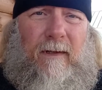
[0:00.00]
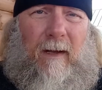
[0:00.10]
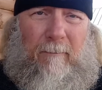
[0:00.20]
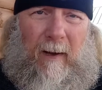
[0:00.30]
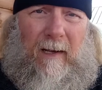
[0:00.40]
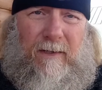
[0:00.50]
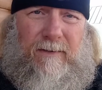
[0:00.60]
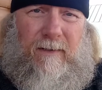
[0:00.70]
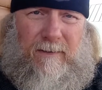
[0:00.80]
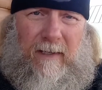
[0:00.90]

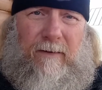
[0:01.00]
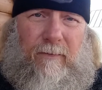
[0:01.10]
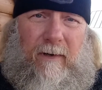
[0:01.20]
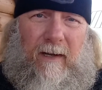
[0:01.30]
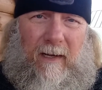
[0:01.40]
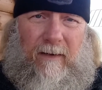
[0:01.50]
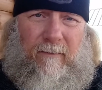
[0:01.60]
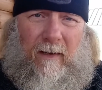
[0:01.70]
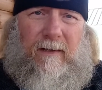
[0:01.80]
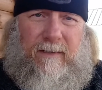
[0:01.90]
abolished slavery and
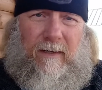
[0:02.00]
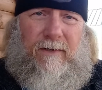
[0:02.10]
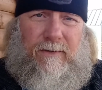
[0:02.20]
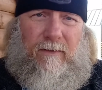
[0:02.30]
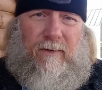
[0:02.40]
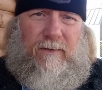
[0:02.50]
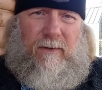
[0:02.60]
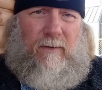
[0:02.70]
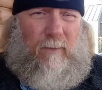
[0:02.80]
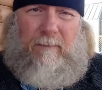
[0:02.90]
involuntary
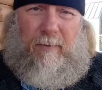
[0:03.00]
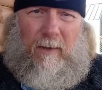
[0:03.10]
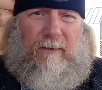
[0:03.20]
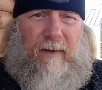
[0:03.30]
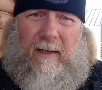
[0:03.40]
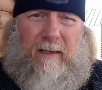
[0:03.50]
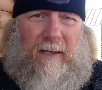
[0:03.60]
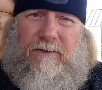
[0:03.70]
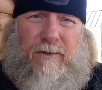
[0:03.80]
servitude. What part of that can't